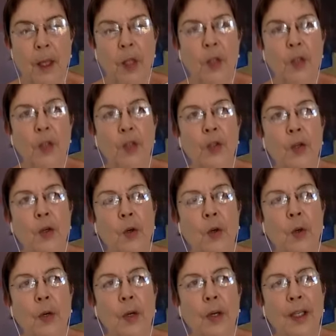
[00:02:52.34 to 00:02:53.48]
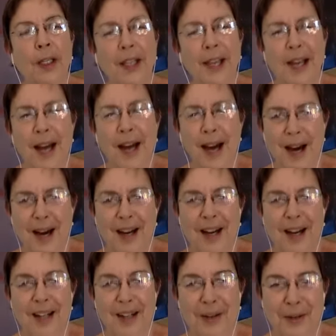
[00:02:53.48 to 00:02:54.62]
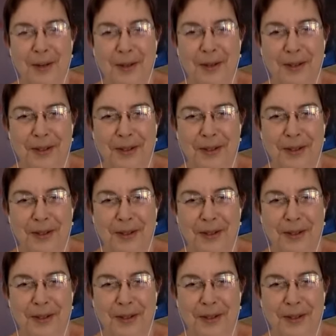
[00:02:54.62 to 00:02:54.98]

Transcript: So, yeah, I know.